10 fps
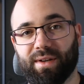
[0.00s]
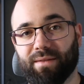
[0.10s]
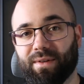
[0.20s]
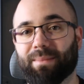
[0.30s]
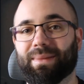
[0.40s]
you
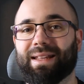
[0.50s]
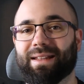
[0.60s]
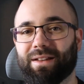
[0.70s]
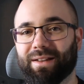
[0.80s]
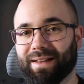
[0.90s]
have
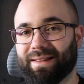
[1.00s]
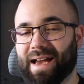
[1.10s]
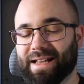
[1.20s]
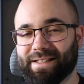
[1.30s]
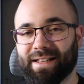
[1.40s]
completed the
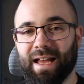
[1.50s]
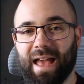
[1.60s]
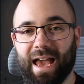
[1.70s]
test,